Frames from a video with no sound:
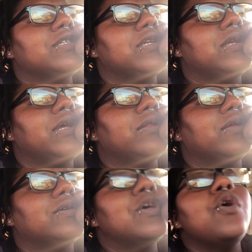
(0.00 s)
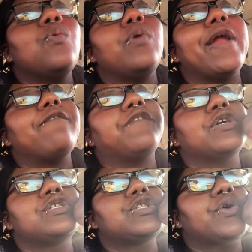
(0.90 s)
And when I
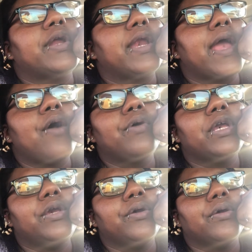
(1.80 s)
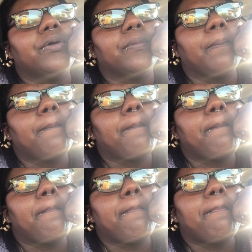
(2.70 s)
first started out here,
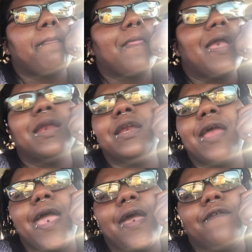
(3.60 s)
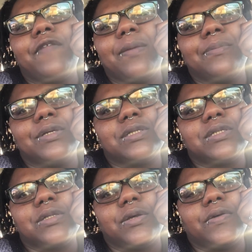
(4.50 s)
I didn't have that much
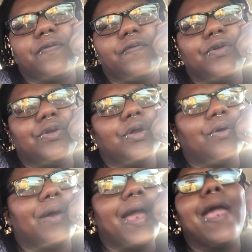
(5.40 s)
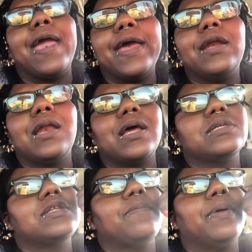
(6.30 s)
stuff, you know. I had a lot
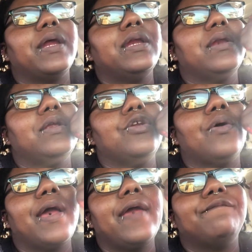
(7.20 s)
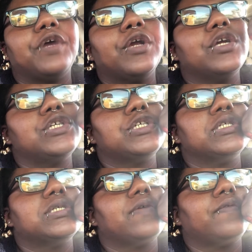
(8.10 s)
of stuff, but I didn't, you know, I had furniture
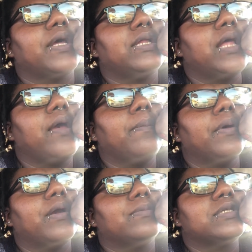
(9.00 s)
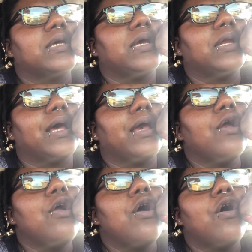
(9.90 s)
and stuff like that. But I'm saying, like,
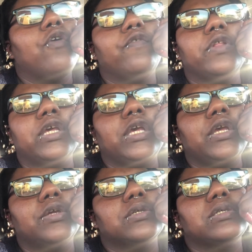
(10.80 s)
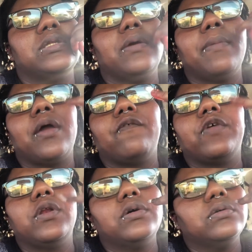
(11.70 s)
over the years, the amount of
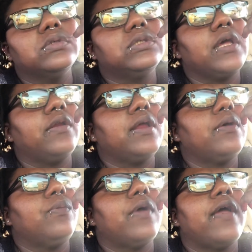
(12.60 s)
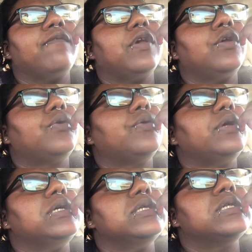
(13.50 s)
clothes that have
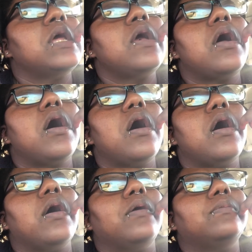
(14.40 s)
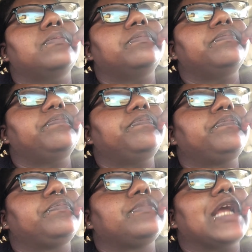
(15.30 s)
increased,
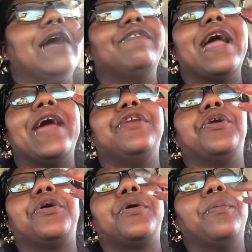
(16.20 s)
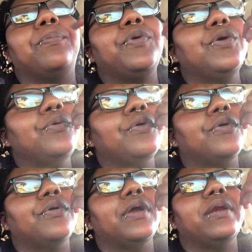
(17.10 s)
I've gotten a
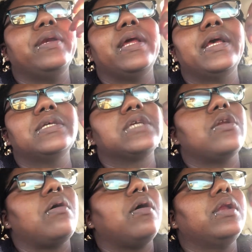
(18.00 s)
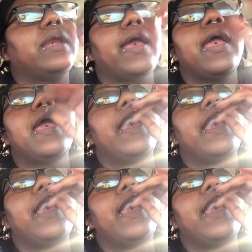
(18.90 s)
computer and desk and all of that.